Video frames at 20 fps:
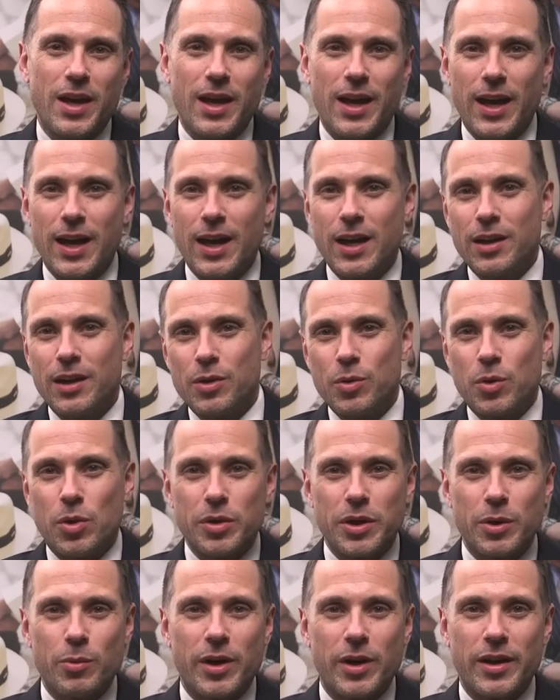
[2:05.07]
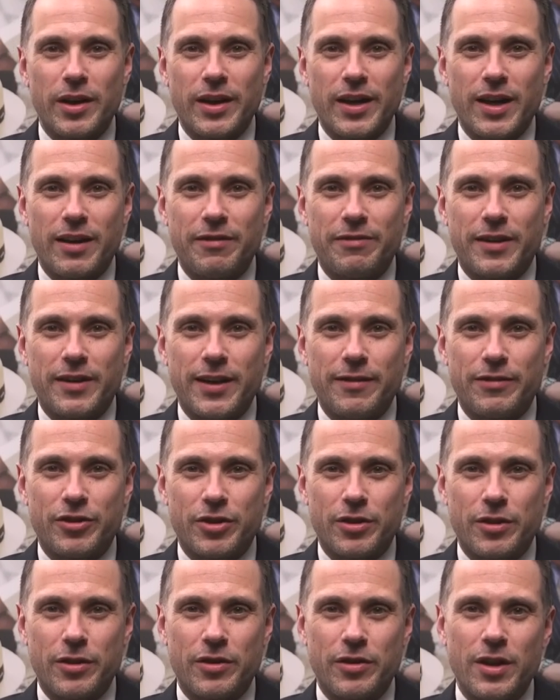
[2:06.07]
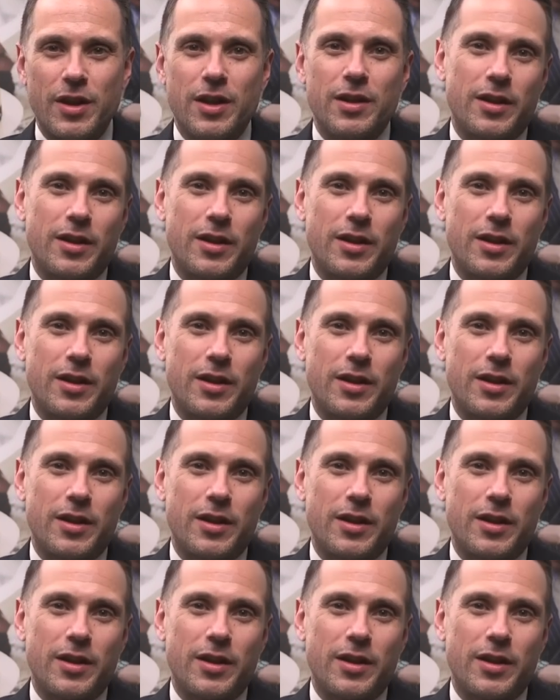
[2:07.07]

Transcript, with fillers: and you only wanted to have five shirts,